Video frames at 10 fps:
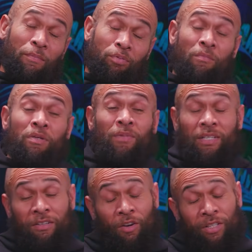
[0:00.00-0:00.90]
they probably
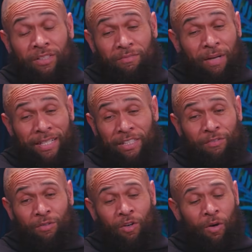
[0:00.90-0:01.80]
mean a lot of, like,
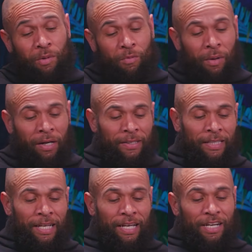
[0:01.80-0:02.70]
different to a lot of people, but
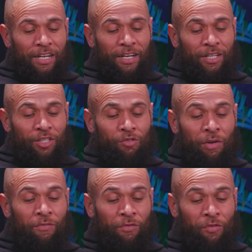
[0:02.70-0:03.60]

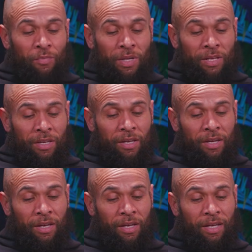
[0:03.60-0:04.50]
strength for me